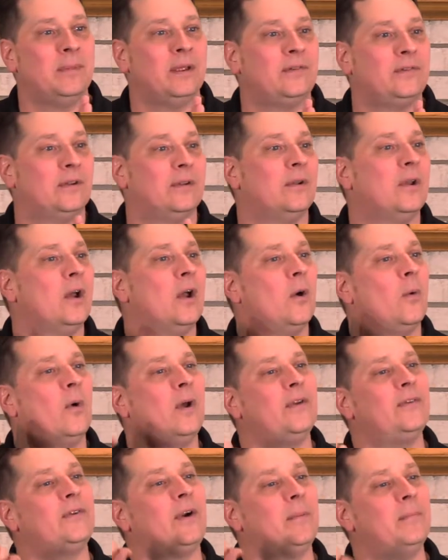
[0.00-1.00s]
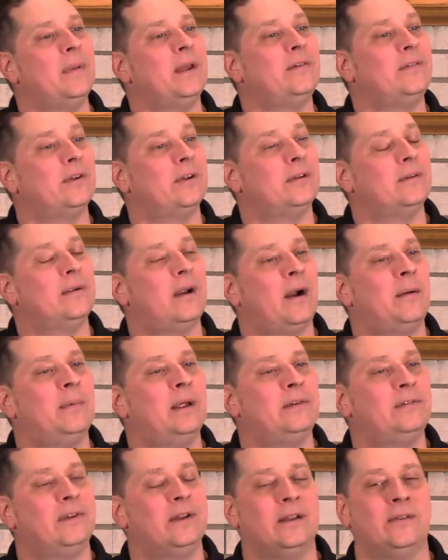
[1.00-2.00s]
mission. What is our mission? Our
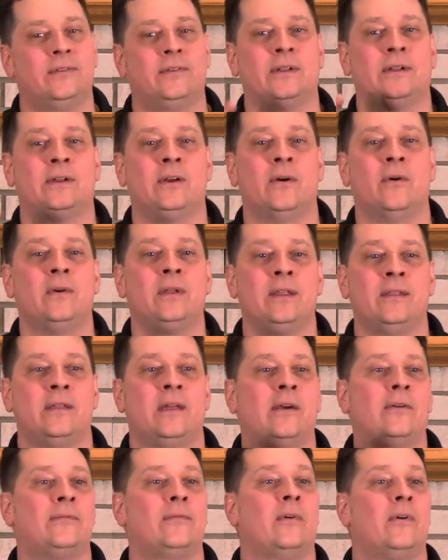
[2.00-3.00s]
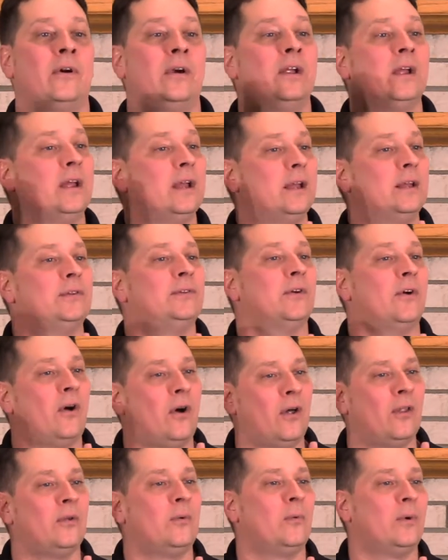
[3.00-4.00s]
mission is to go ye therefore into
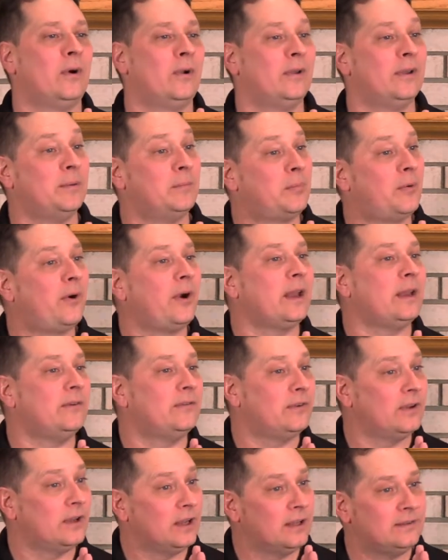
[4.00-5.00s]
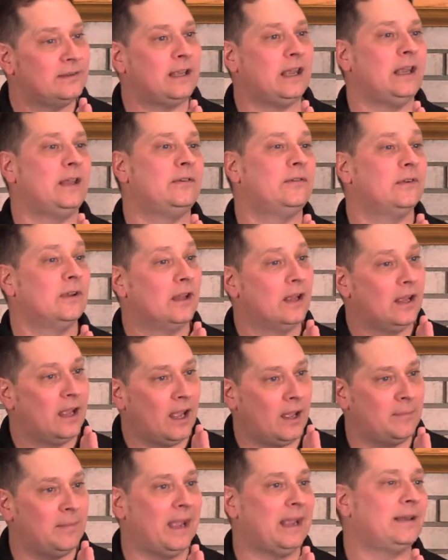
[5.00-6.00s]
all the world and preach, teach,
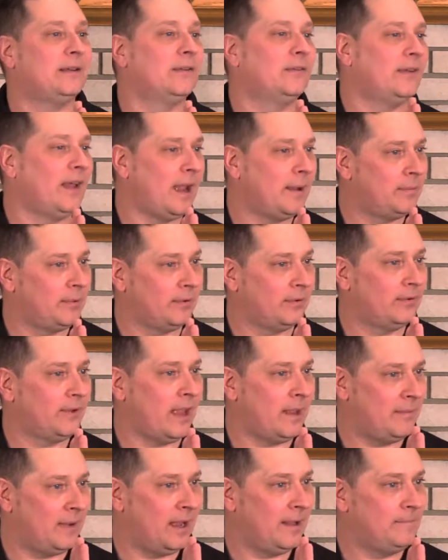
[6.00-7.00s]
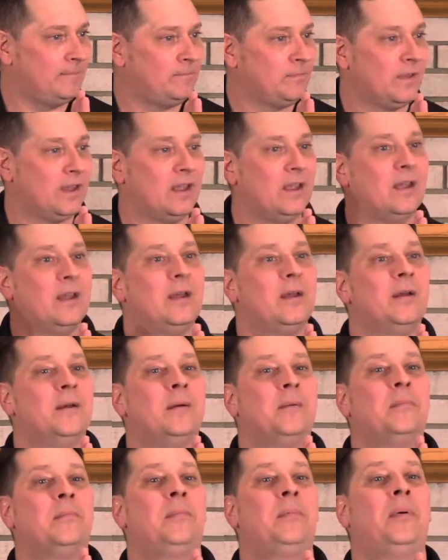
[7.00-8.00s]
and make disciples. Amen?
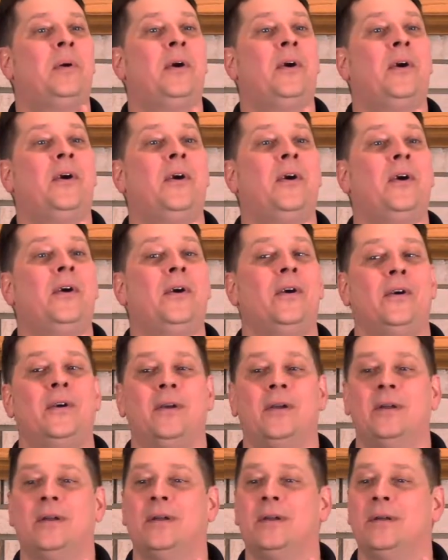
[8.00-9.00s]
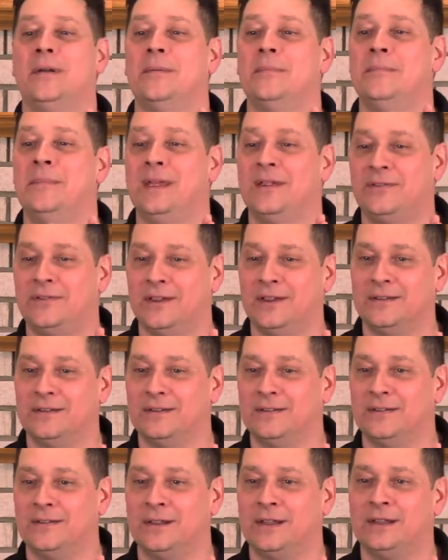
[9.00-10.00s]
Per mission.
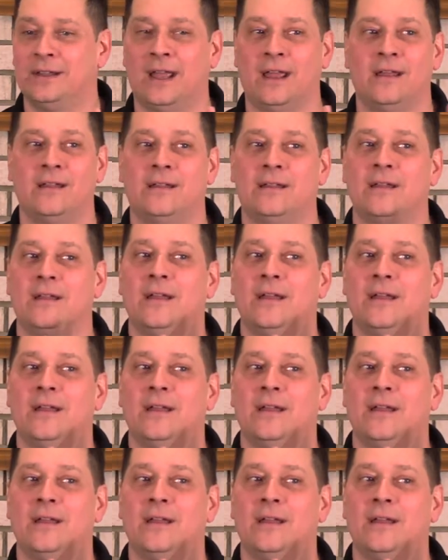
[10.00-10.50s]
Look at that.